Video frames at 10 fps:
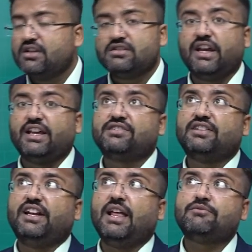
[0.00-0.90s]
So, the
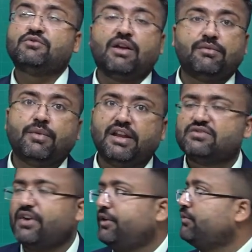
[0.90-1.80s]
x3 times y1 minus
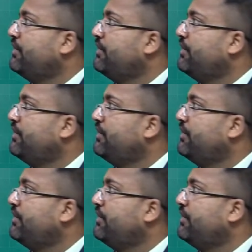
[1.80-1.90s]
y2,